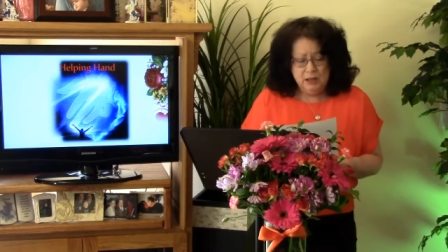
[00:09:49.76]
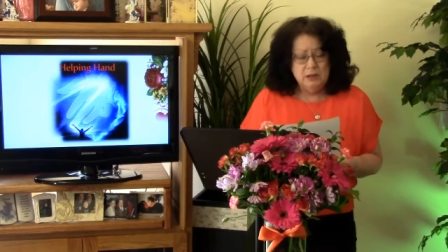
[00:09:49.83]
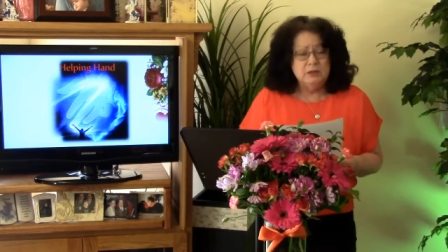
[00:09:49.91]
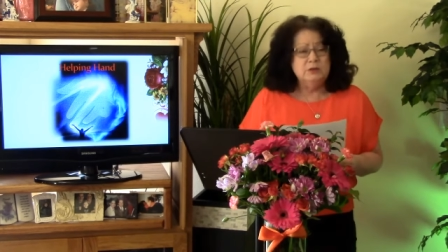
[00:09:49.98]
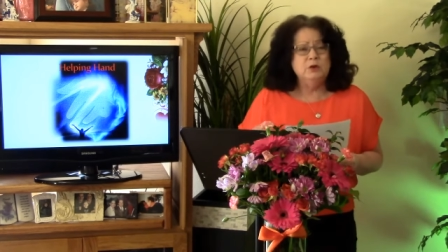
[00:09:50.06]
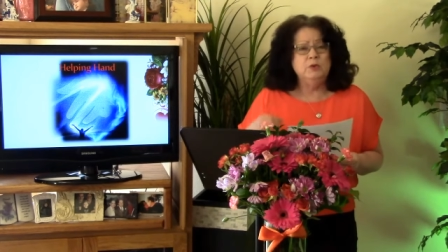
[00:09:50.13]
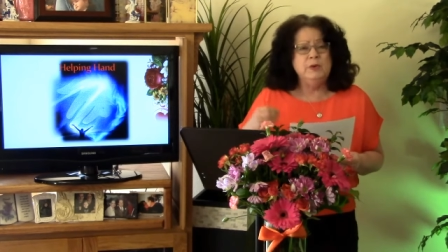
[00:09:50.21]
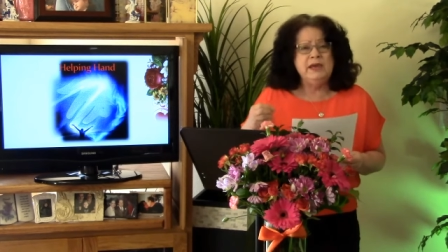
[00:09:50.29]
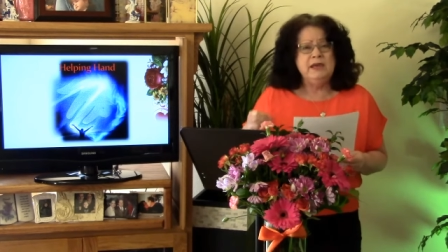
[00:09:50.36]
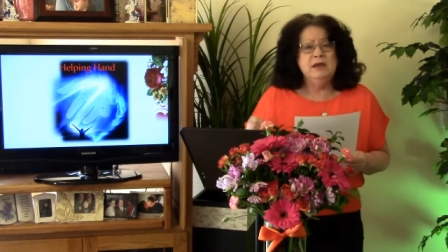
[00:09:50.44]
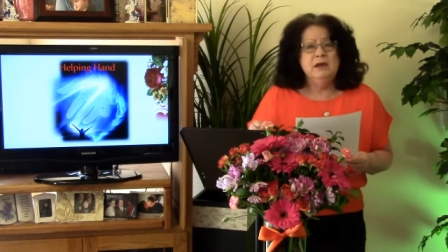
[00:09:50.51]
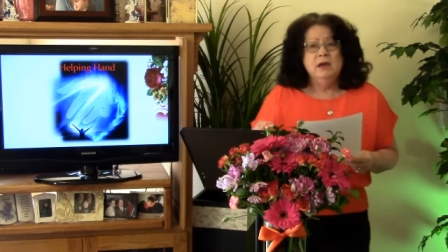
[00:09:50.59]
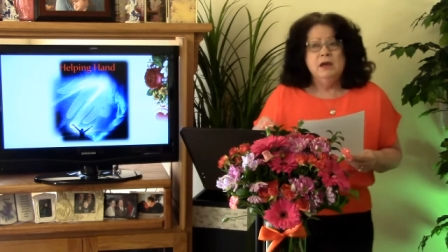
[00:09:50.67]
Do
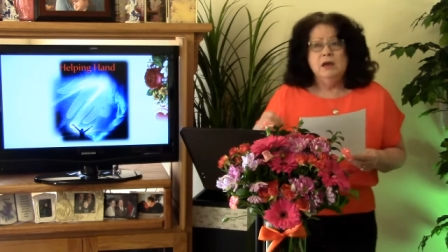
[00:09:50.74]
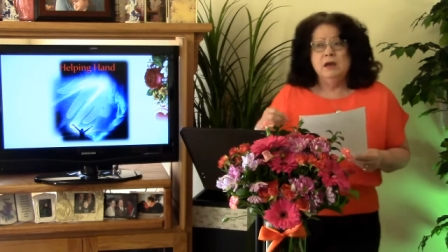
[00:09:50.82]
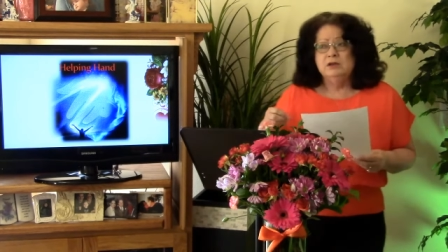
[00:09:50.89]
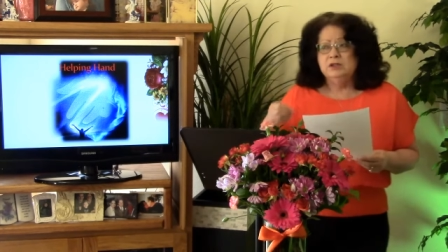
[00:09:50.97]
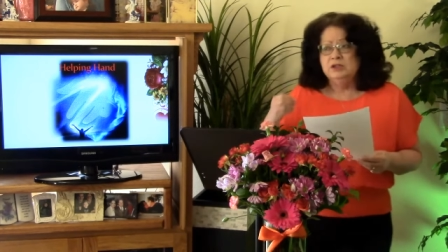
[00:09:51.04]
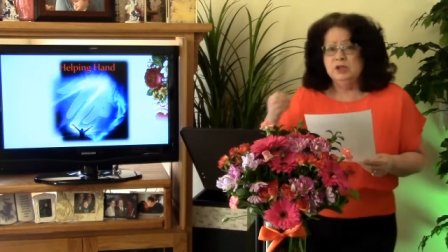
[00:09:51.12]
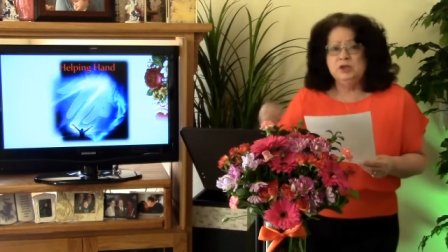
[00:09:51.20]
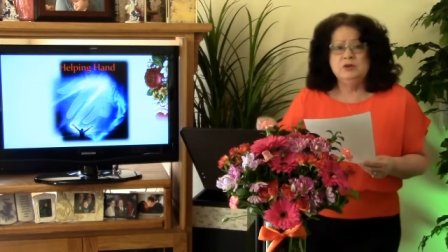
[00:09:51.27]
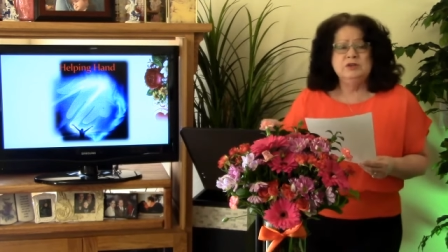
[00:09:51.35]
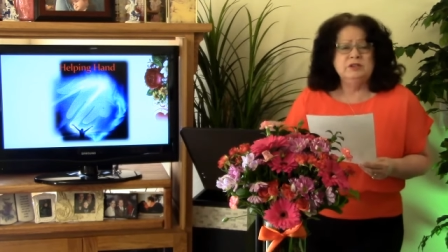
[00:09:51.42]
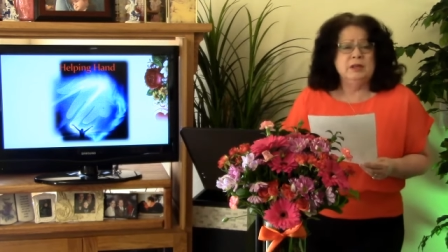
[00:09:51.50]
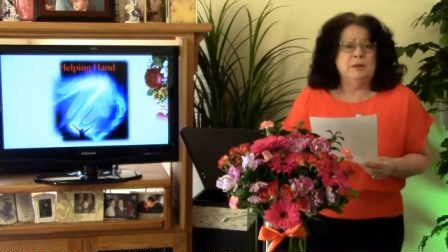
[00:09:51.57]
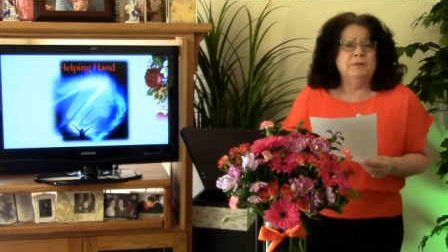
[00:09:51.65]
we uh, do
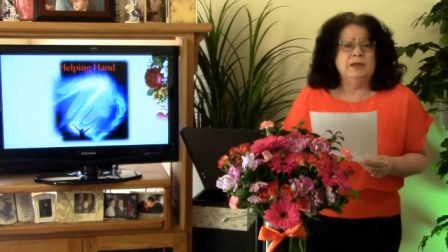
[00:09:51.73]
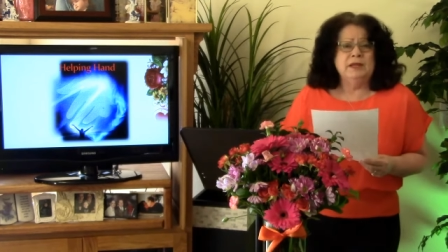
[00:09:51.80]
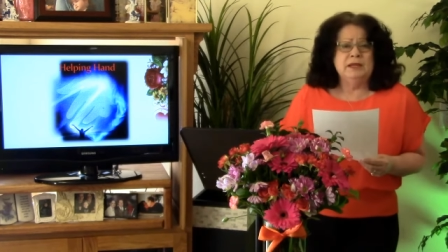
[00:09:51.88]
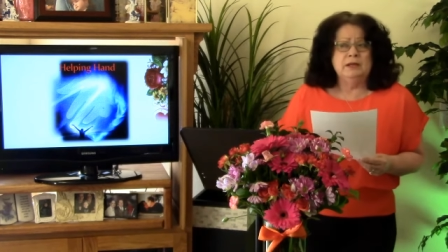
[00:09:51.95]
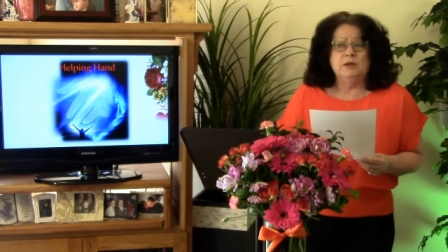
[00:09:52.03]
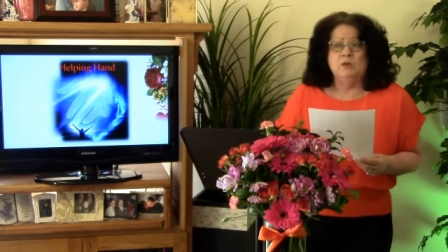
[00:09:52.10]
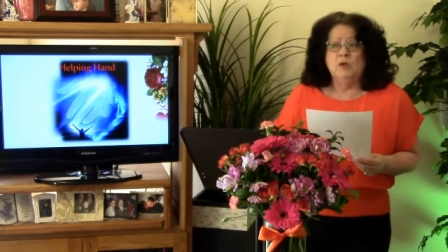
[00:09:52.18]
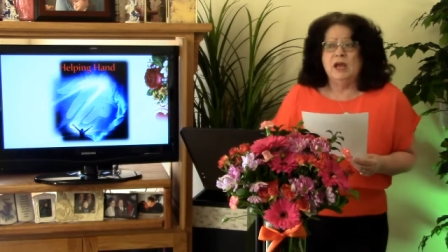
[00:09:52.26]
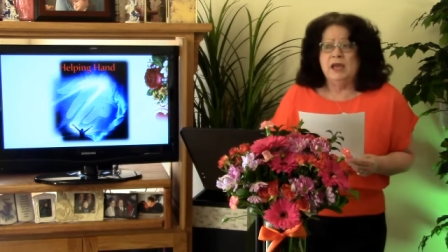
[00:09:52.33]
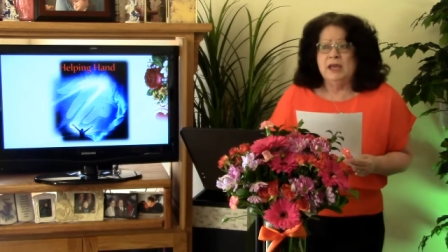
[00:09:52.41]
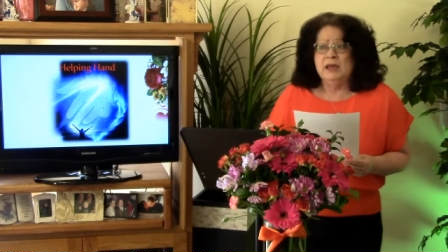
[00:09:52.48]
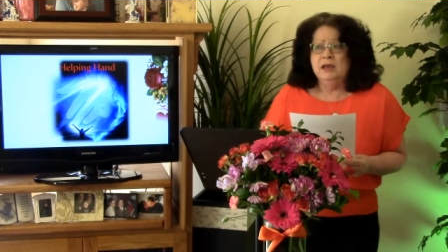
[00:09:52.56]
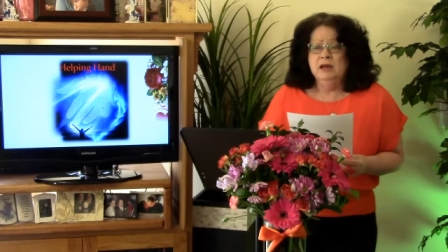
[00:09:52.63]
something in a
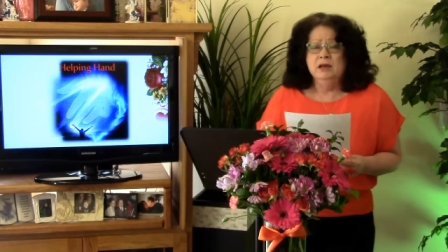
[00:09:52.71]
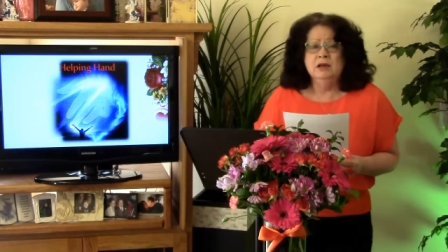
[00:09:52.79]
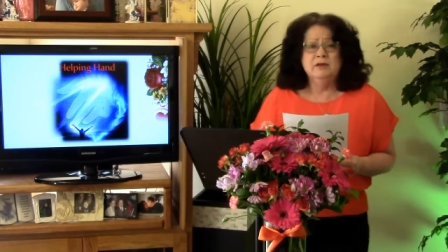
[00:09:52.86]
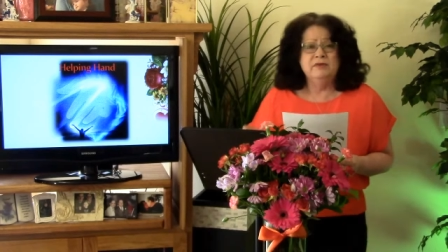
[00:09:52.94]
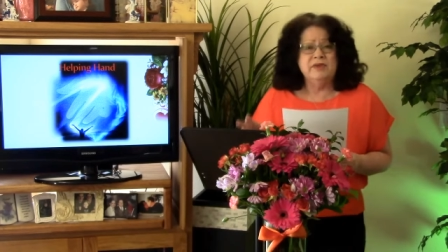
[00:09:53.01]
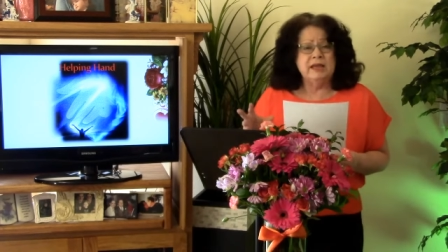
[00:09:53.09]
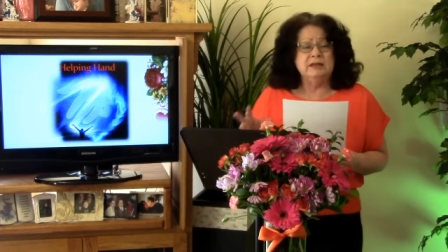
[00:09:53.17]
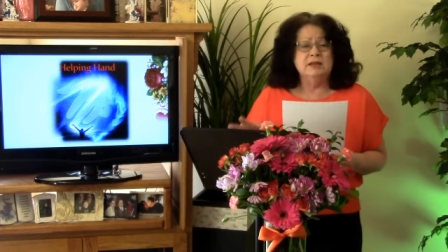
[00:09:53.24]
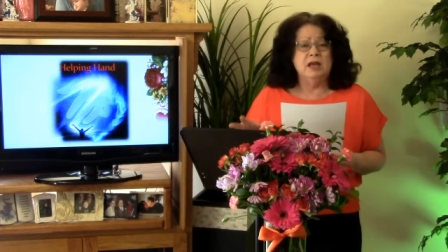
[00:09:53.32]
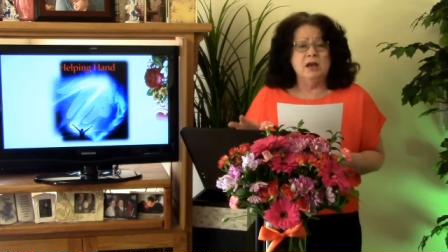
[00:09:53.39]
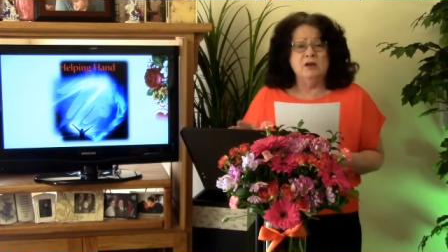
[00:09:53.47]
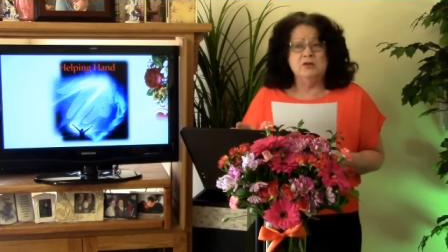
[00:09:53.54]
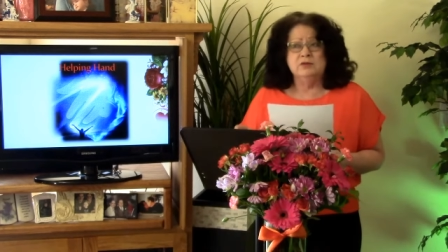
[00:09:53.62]
way that
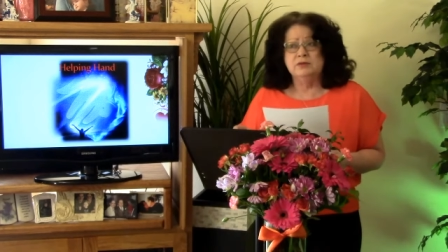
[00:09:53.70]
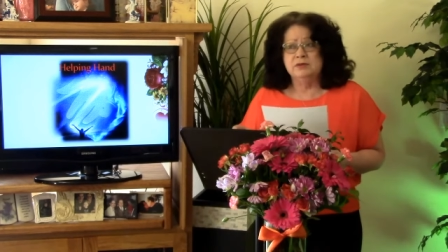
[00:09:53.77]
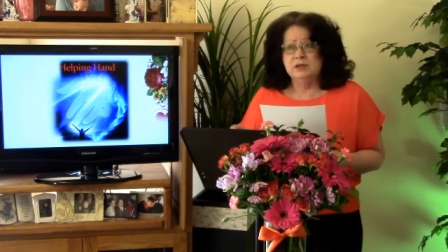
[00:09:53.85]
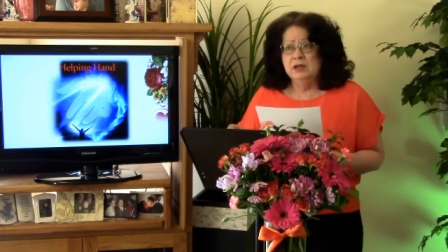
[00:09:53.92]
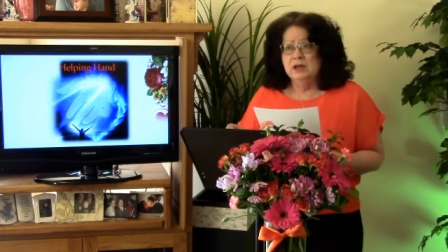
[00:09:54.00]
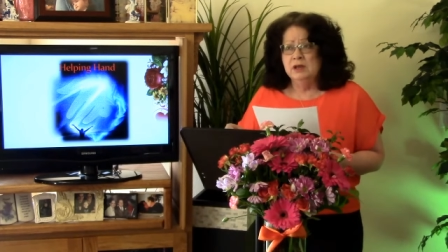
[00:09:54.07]
knows